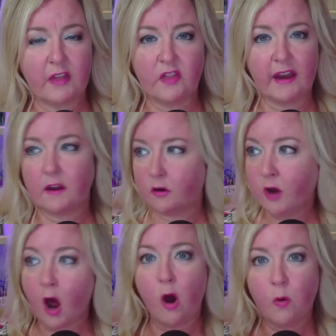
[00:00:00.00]
Like,
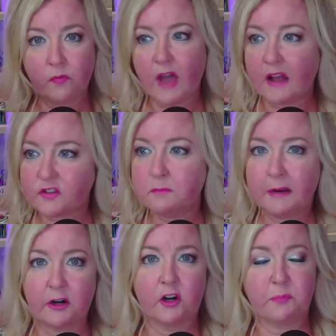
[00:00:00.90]
no, that's a
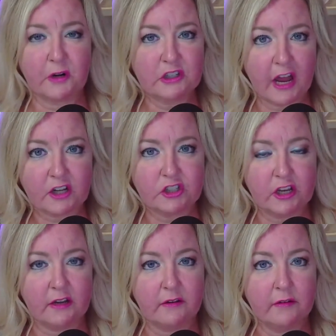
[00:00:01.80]
mirrored
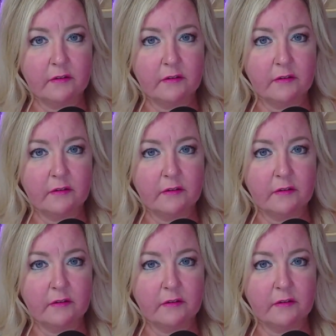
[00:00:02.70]
projection.